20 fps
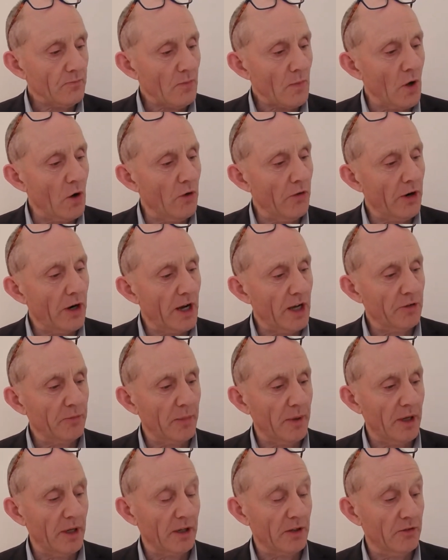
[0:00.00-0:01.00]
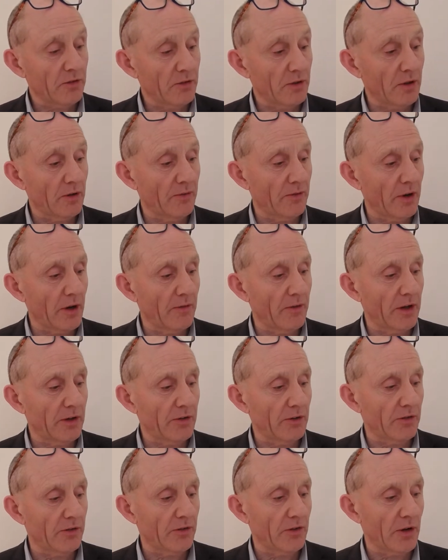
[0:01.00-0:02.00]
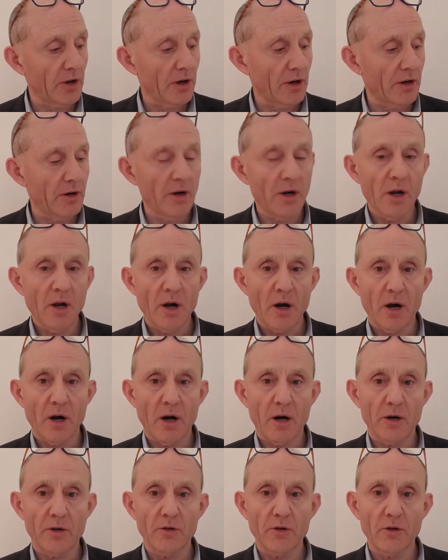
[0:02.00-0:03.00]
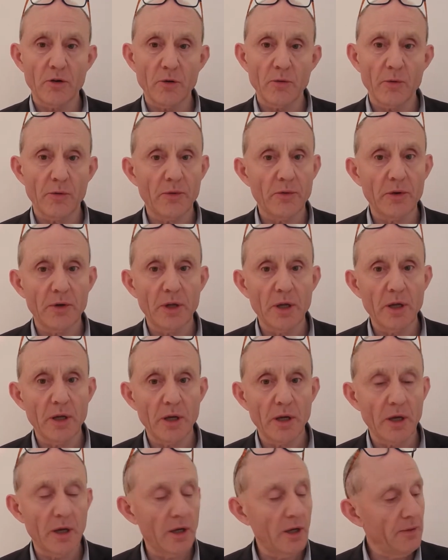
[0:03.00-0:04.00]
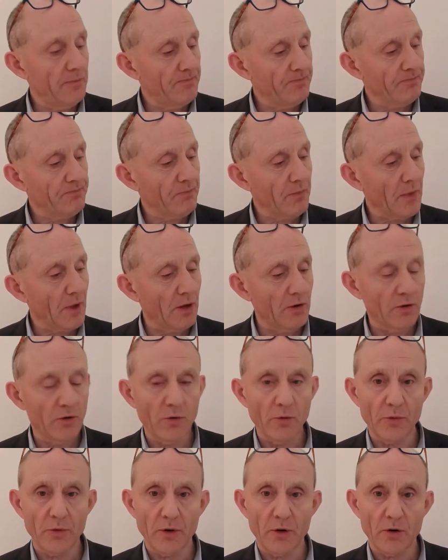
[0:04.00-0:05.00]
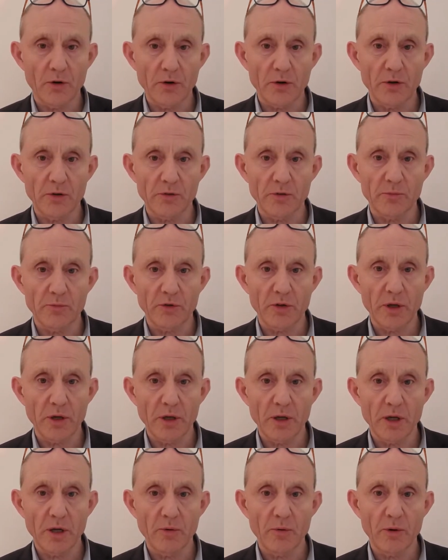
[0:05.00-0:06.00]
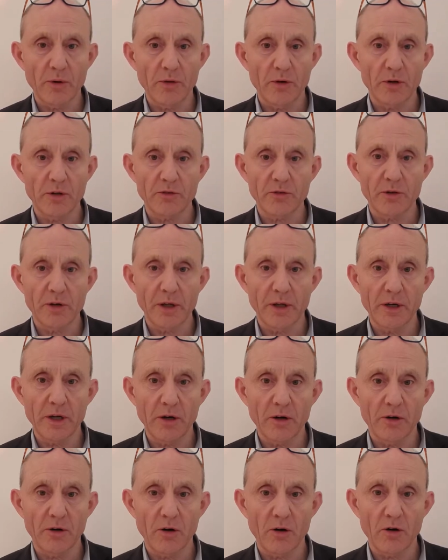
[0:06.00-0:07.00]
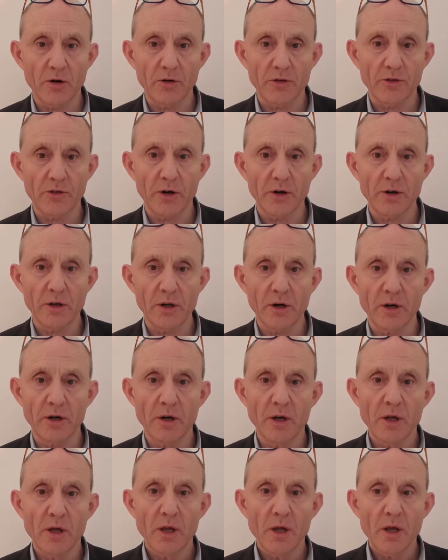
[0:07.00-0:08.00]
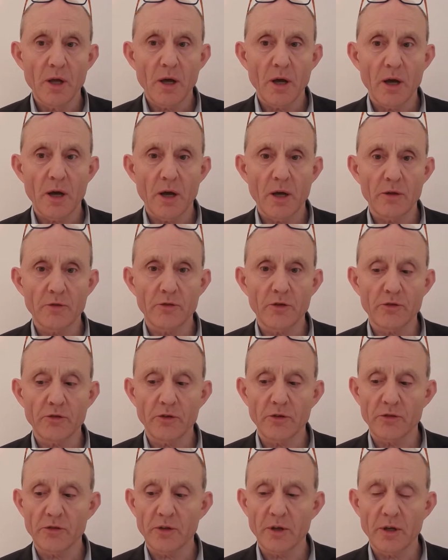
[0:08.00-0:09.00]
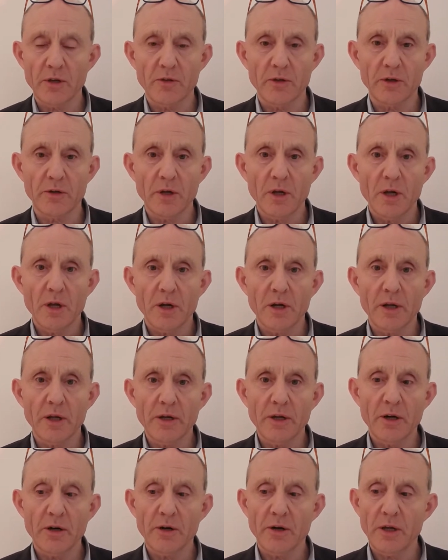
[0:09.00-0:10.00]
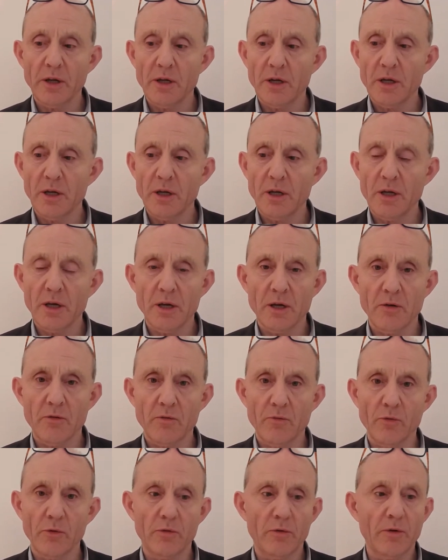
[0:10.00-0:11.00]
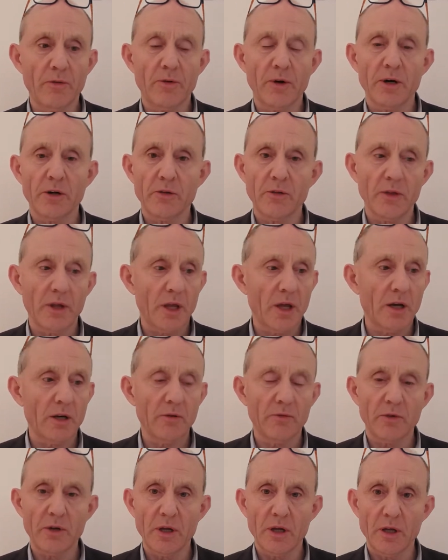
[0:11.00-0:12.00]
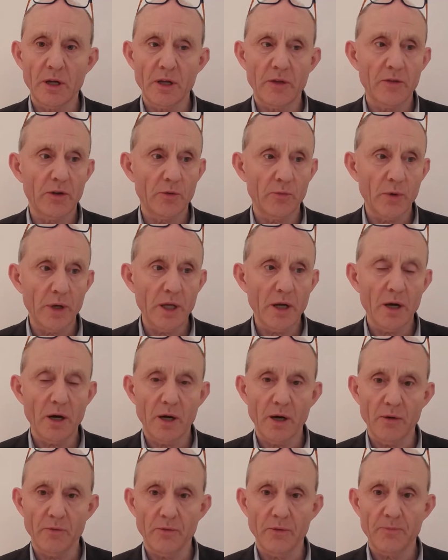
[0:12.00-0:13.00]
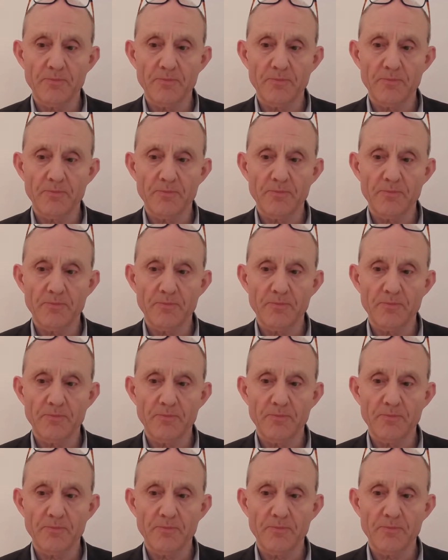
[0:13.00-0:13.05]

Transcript: Other aspects of interest there are to do with the DNA, and do with an organism's DNA, whether it's linear or circular. Just to say that linear DNA would refer to the kind of DNA that we have,